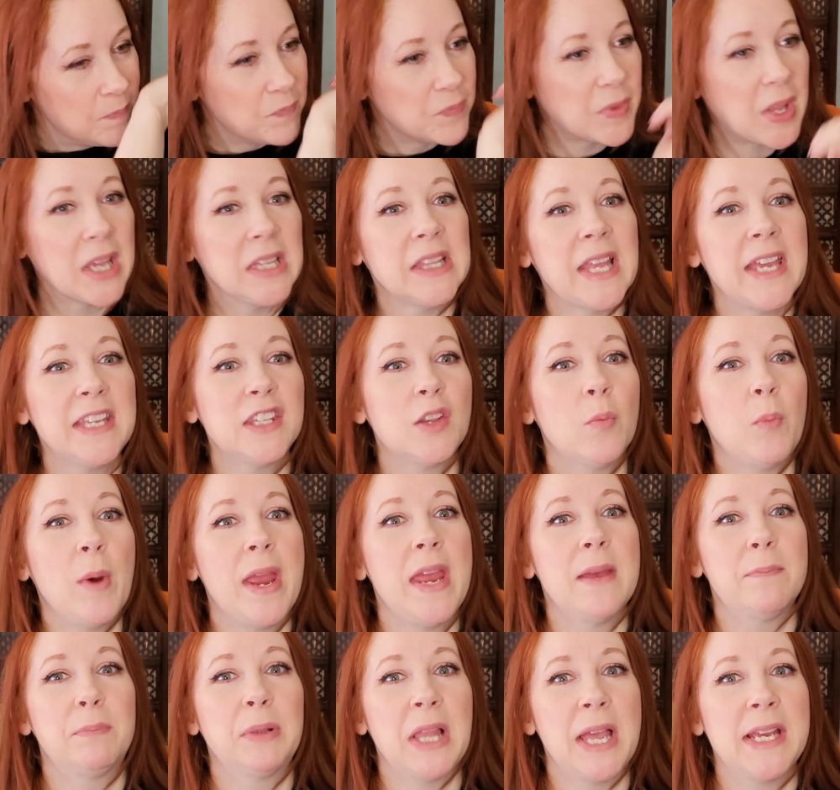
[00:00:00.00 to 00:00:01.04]
I like the
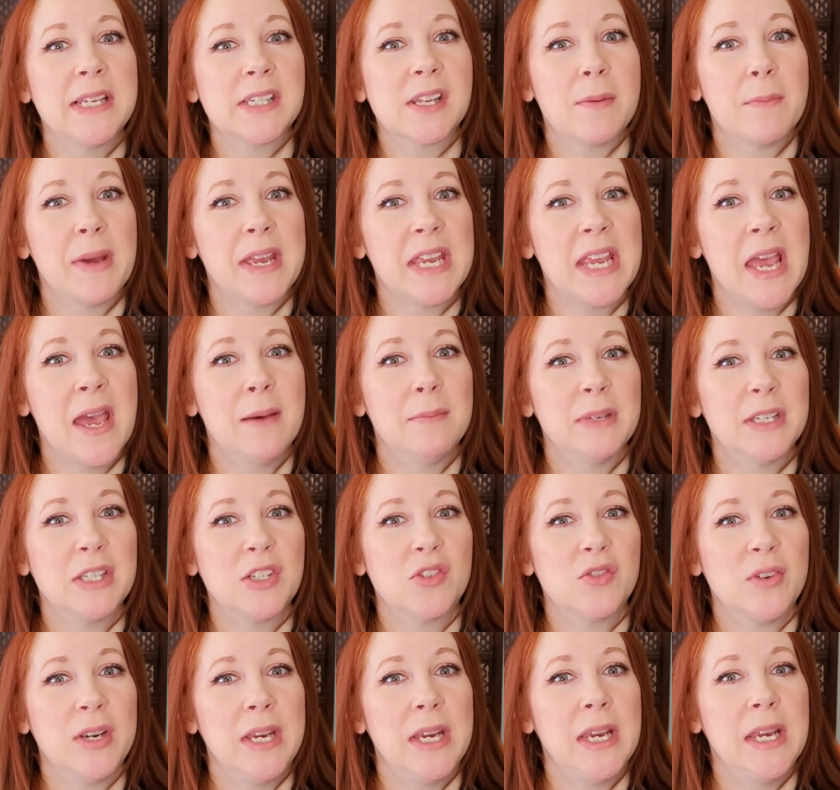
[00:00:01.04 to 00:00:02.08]
way it plays on my
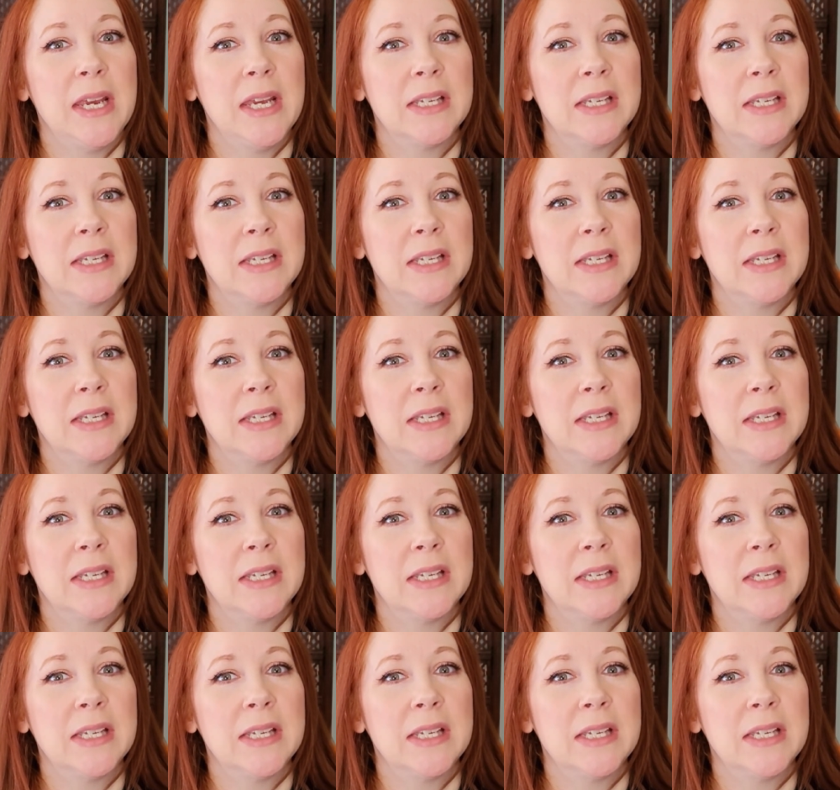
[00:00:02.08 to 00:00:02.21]
chemistry.